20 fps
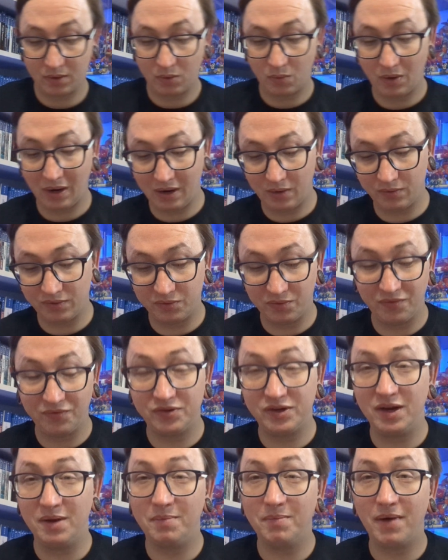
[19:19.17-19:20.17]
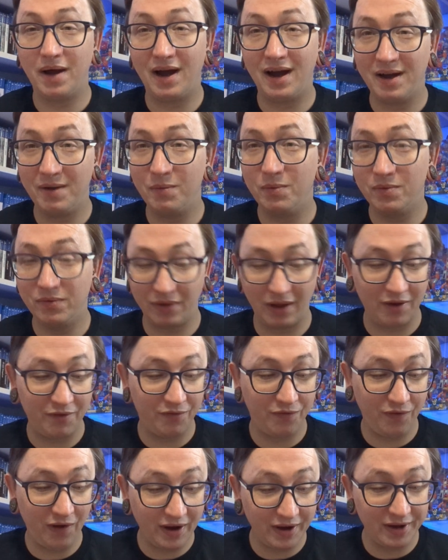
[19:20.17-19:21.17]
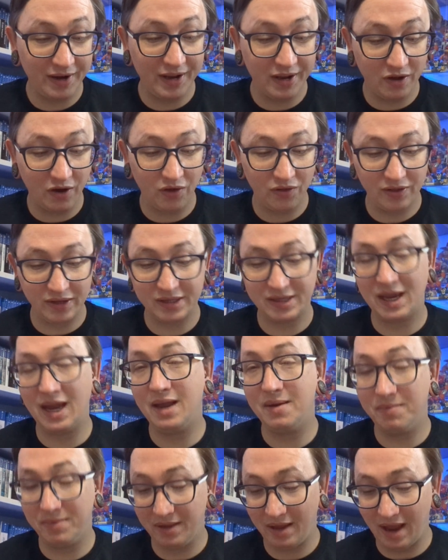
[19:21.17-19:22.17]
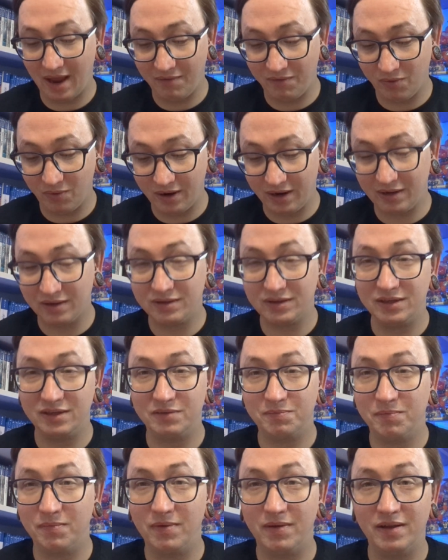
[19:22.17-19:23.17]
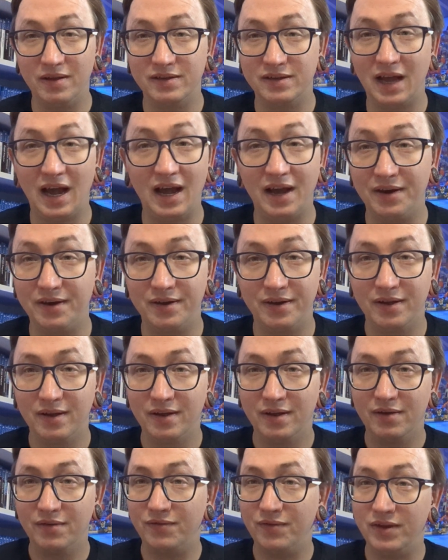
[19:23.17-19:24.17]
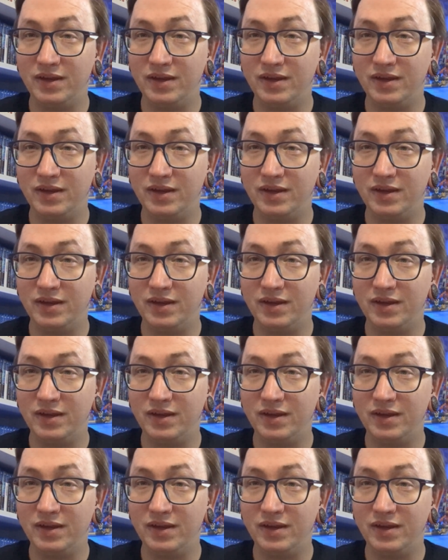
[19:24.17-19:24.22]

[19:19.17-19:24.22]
I finally got this game that everyone else has had for